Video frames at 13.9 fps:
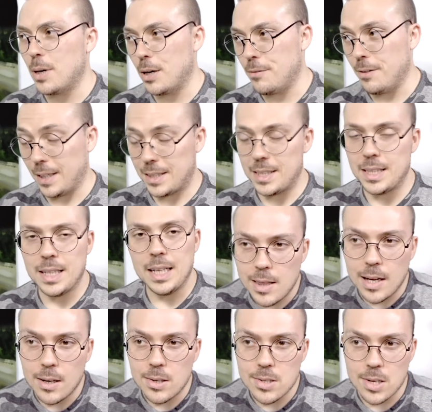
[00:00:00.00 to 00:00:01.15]
Perfect.
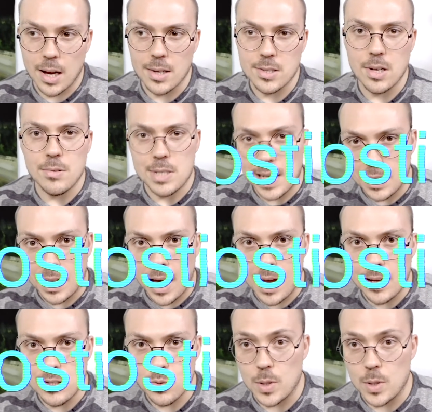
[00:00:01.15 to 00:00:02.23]
There's also Deadlines,